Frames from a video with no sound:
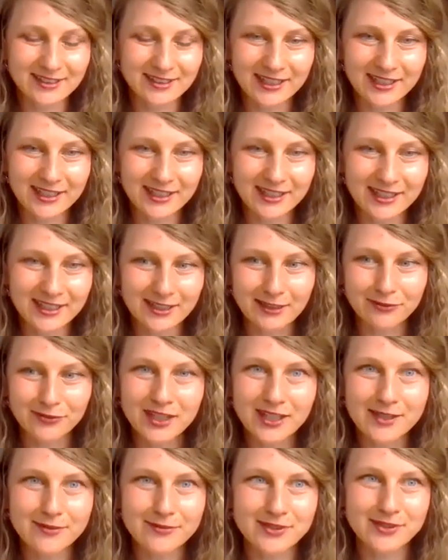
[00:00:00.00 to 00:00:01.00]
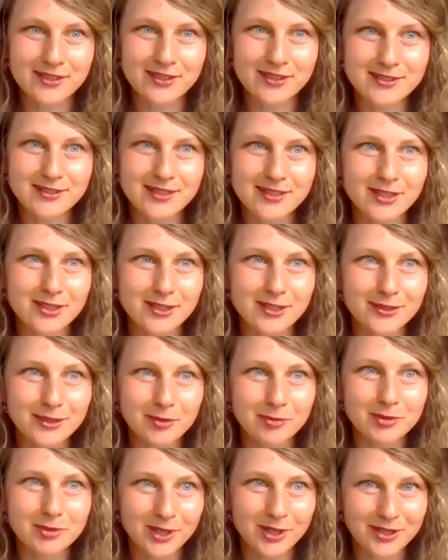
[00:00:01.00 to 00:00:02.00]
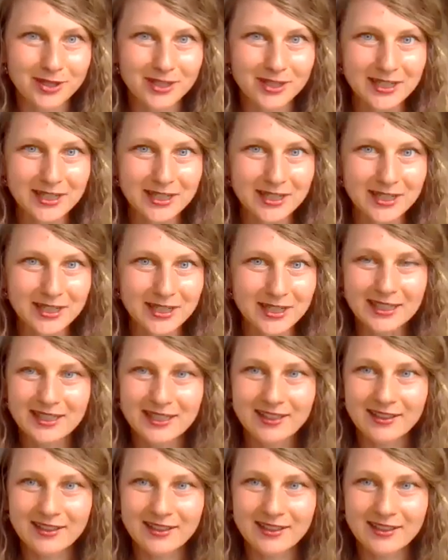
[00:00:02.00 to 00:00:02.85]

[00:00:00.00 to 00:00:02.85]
I think after such a deep journey,